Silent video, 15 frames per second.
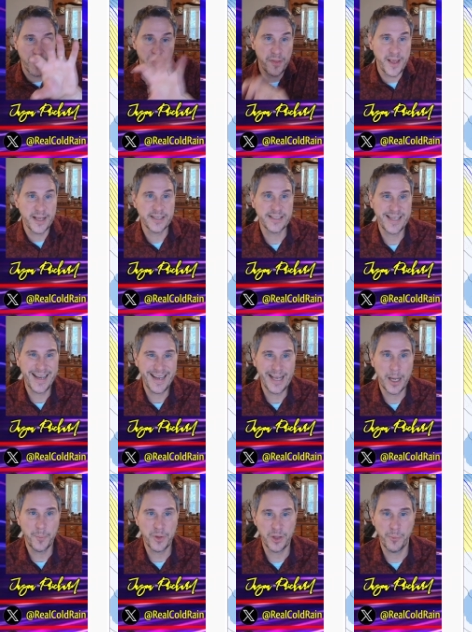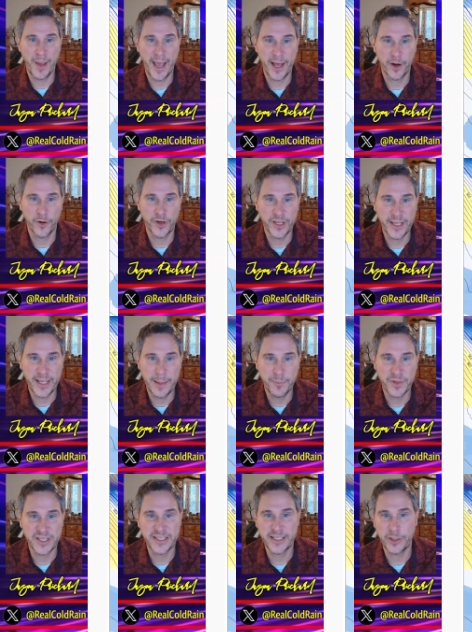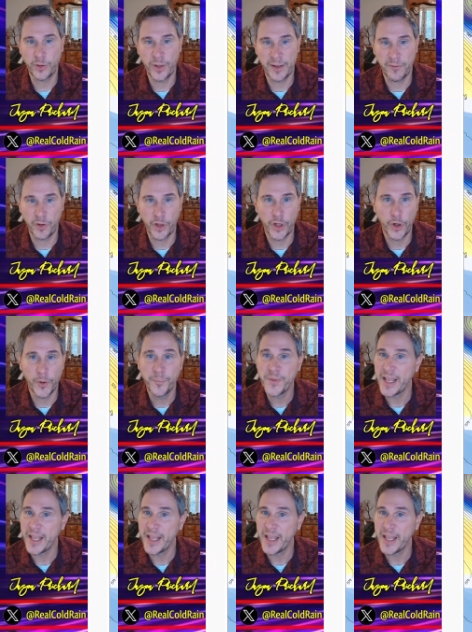things setting up in the pattern to keep the skill level low.